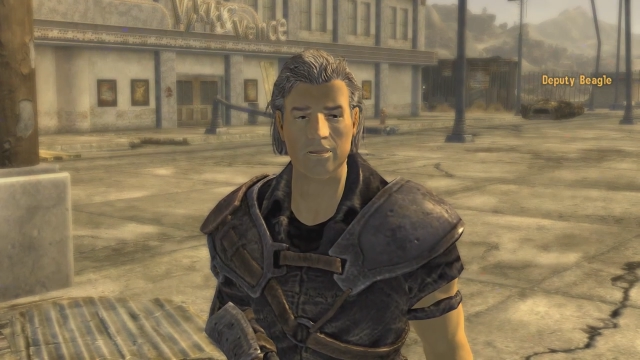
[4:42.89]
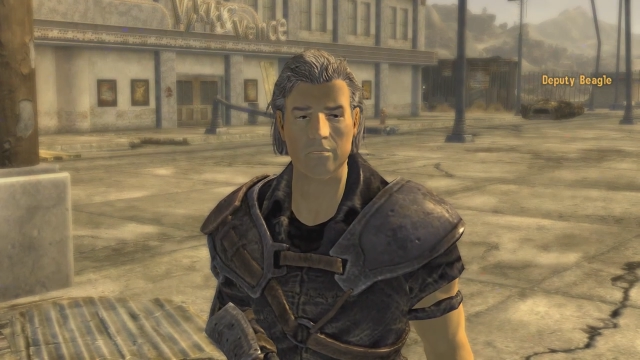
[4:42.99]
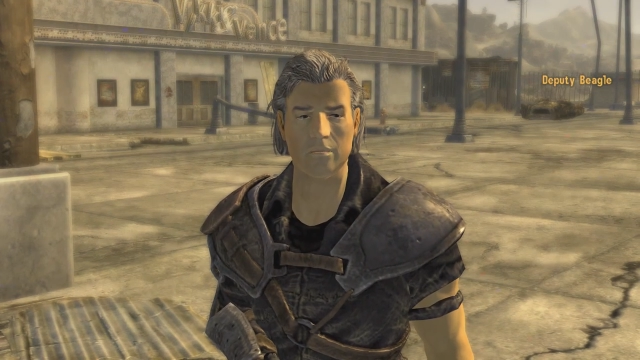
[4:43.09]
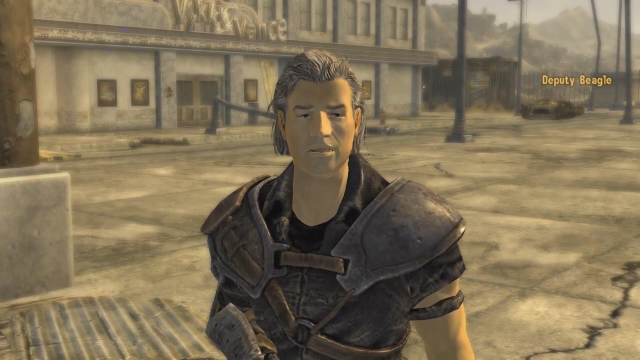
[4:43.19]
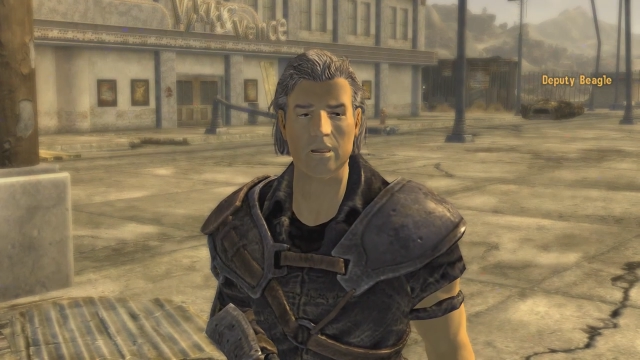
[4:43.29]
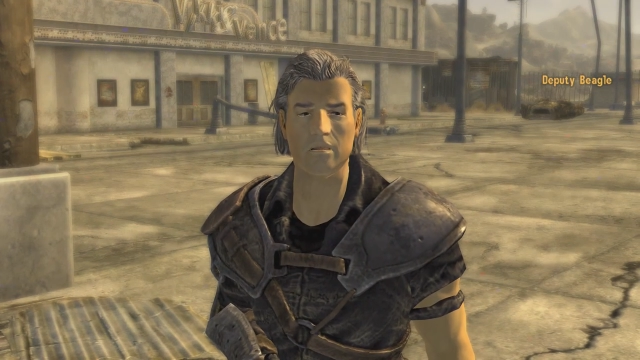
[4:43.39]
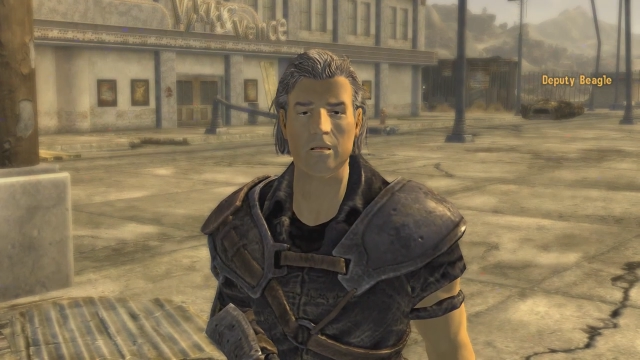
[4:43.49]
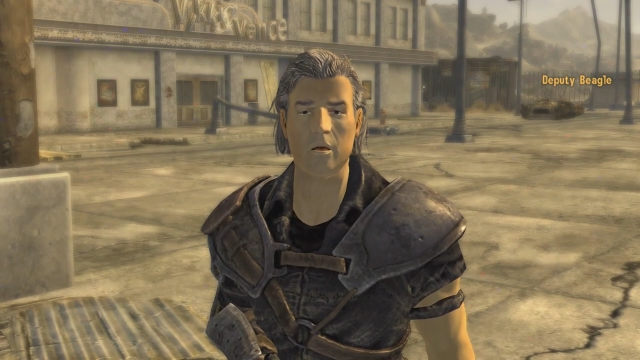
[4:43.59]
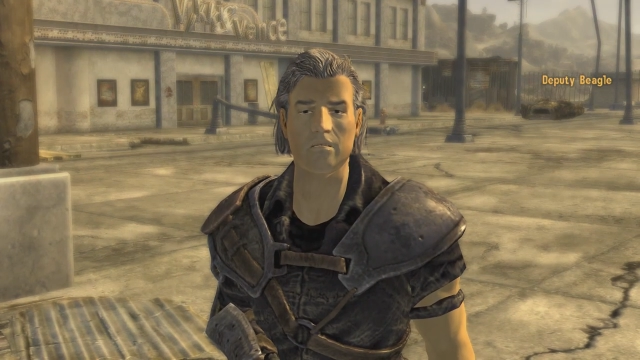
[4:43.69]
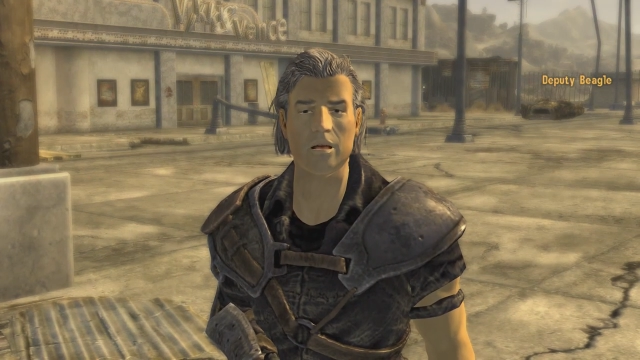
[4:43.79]
We sure
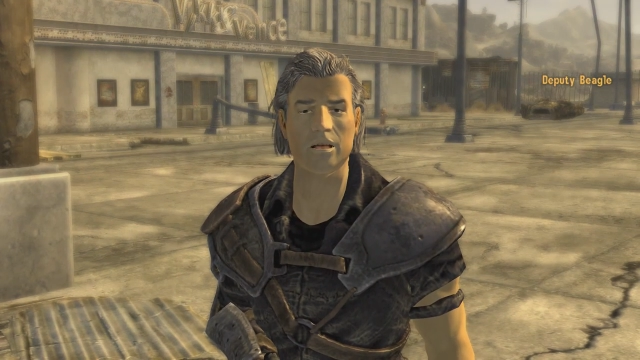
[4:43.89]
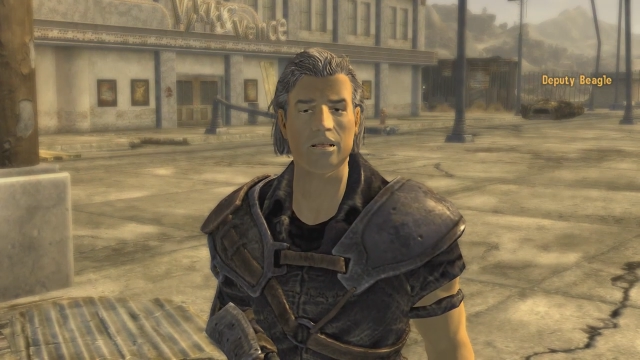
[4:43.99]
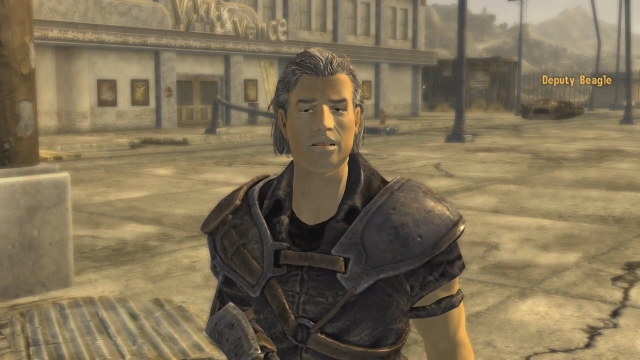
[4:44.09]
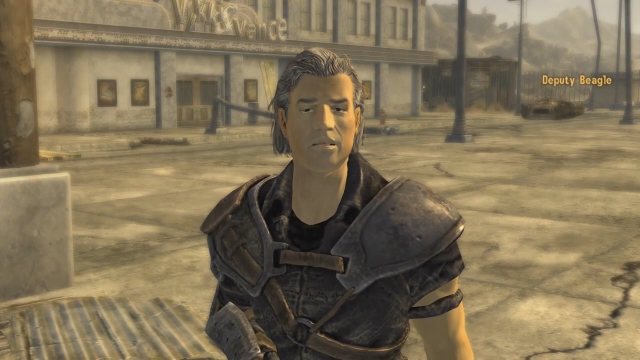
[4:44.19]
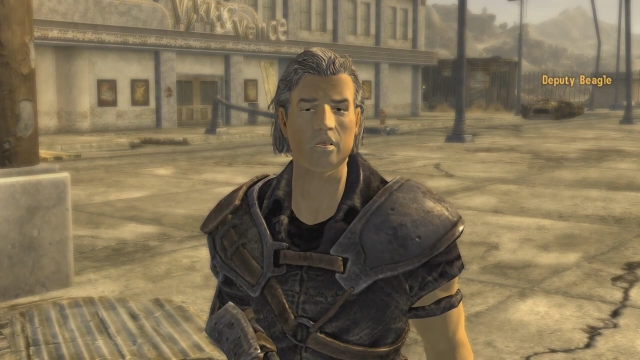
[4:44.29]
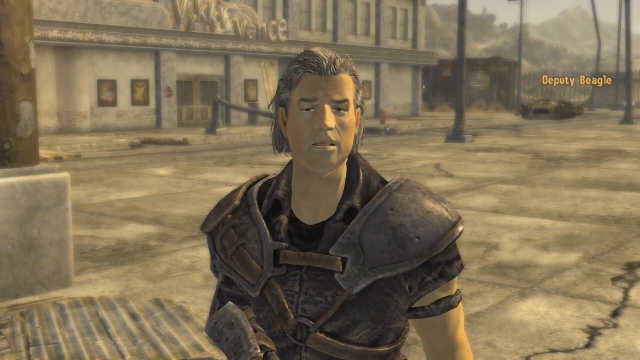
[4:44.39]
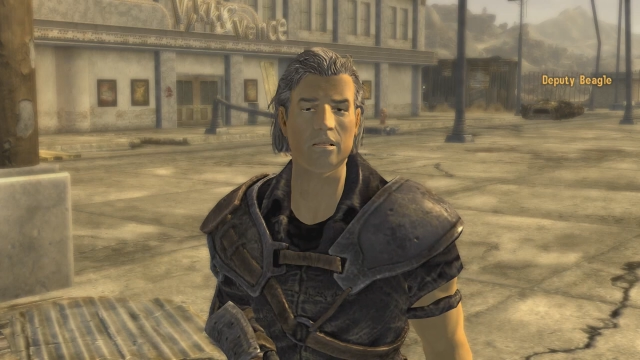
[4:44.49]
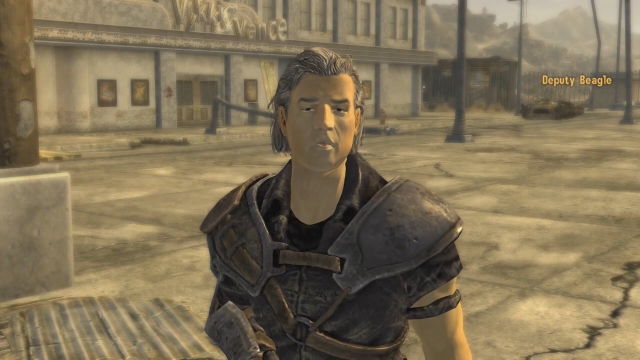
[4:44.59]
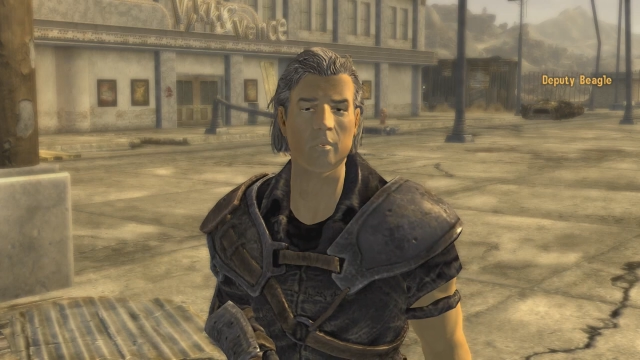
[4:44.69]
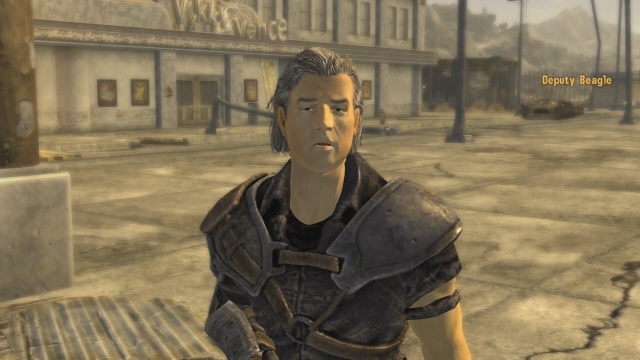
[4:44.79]
did. We taught them that
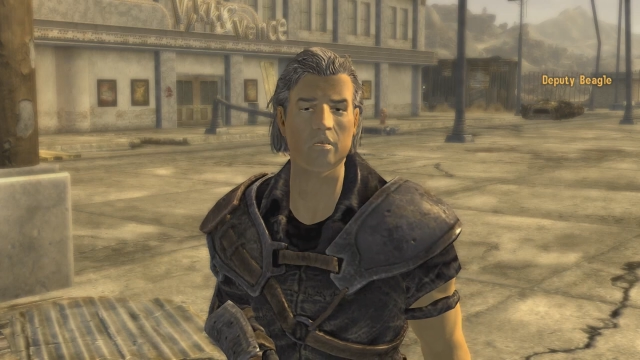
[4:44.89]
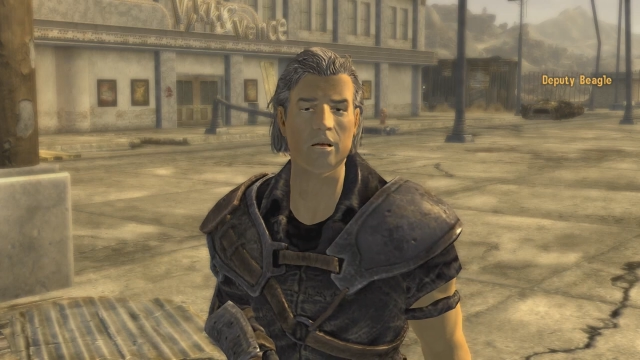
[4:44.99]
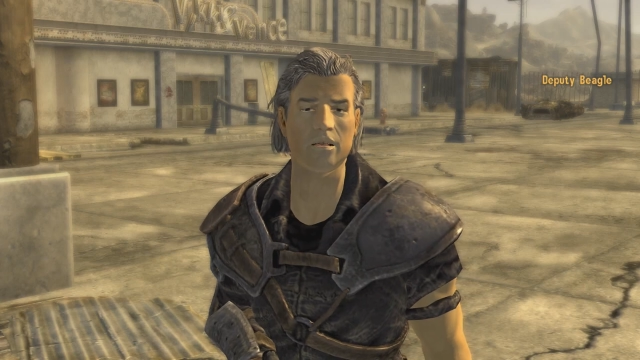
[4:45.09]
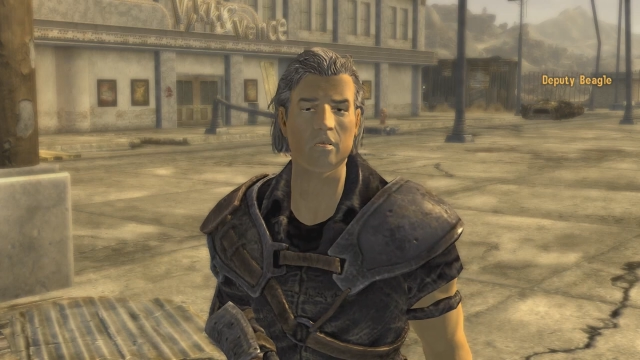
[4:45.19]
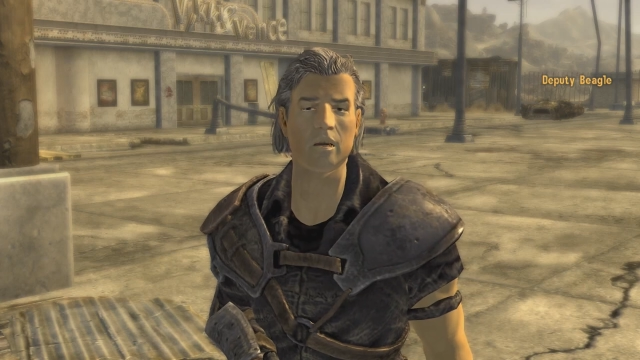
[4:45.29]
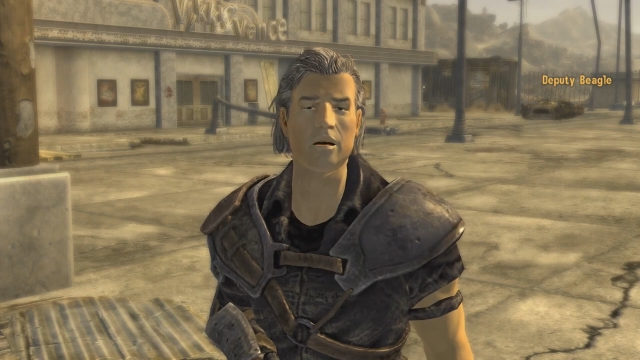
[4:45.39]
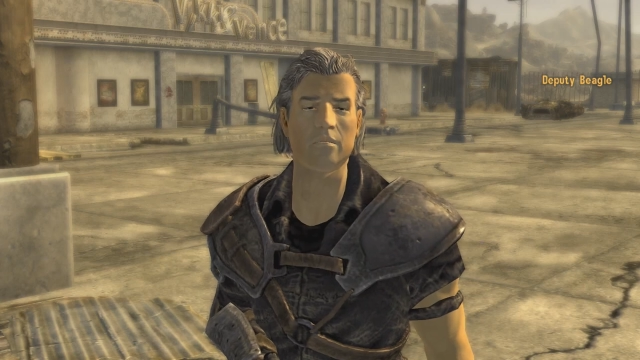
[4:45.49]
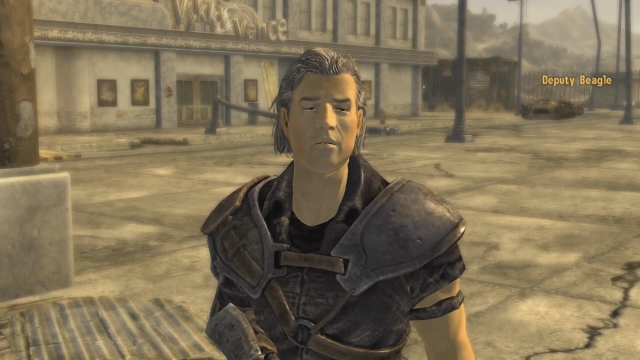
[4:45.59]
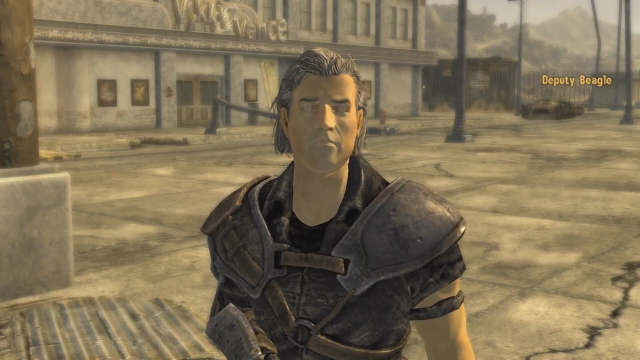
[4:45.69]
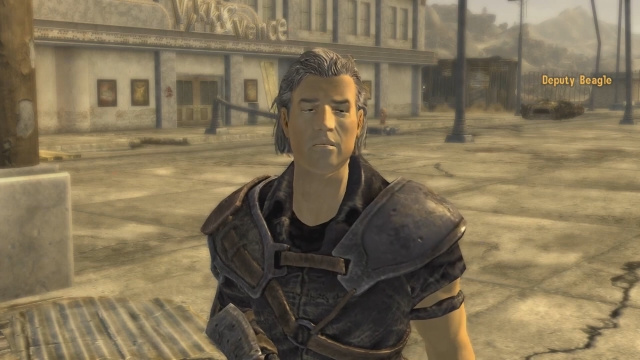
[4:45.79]
I come in and kill all
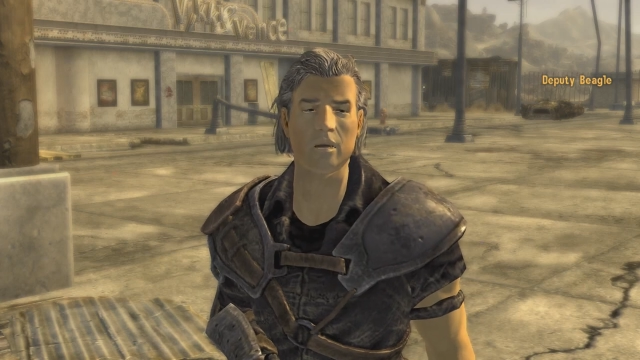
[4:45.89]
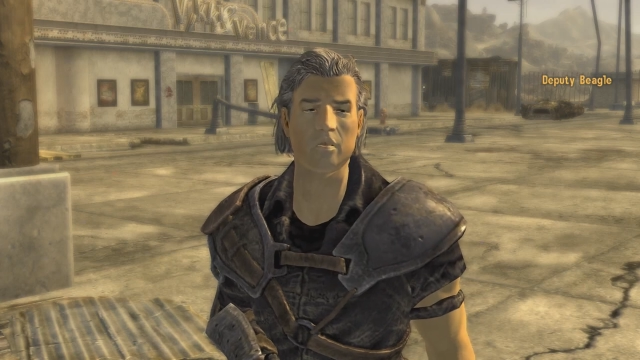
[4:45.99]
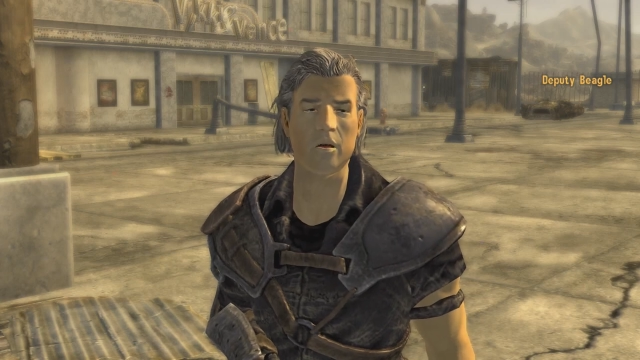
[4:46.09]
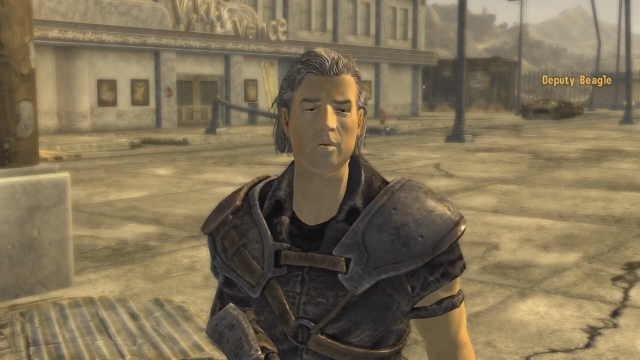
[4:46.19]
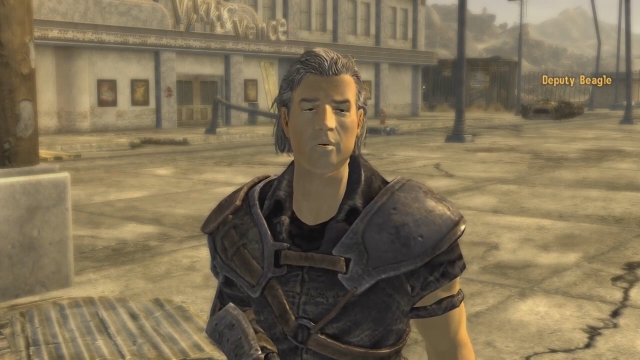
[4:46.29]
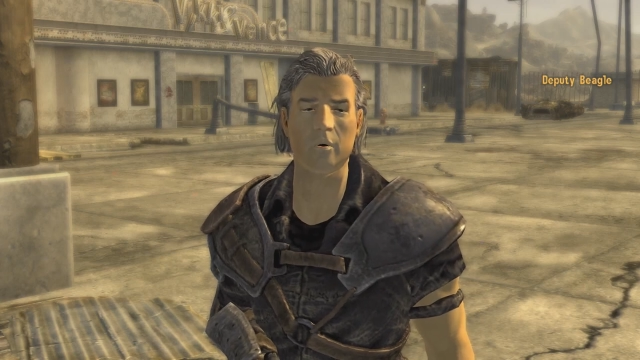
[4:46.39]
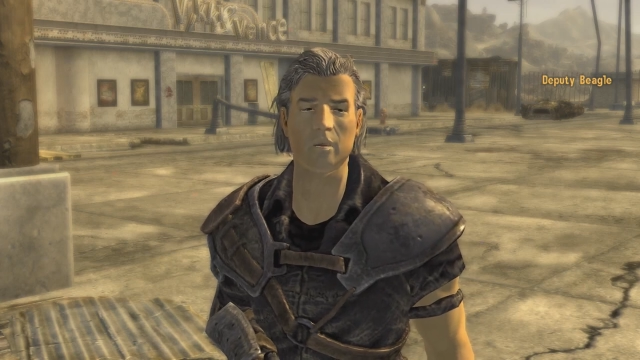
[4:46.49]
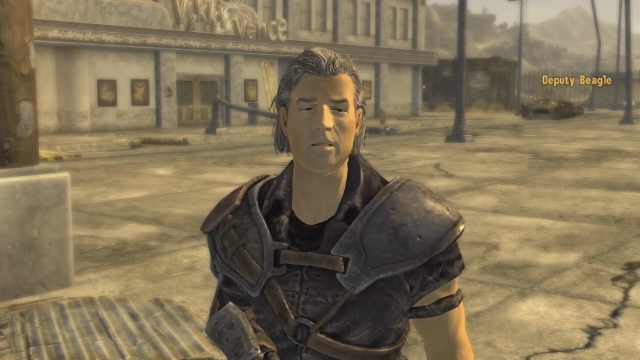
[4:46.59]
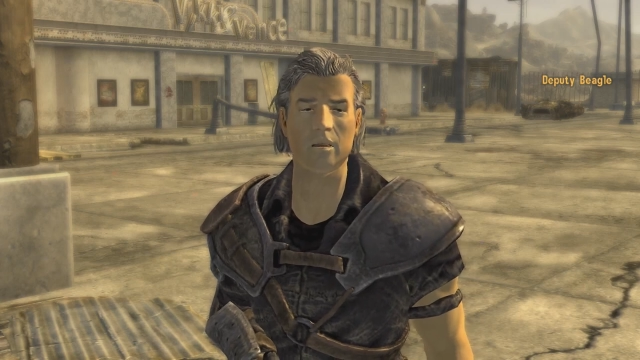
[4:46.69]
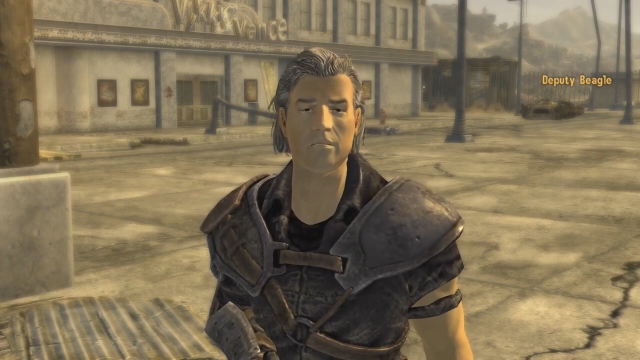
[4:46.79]
of them while you just
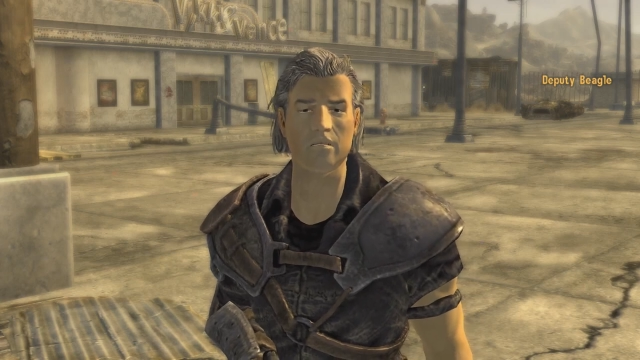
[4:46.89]
sit there.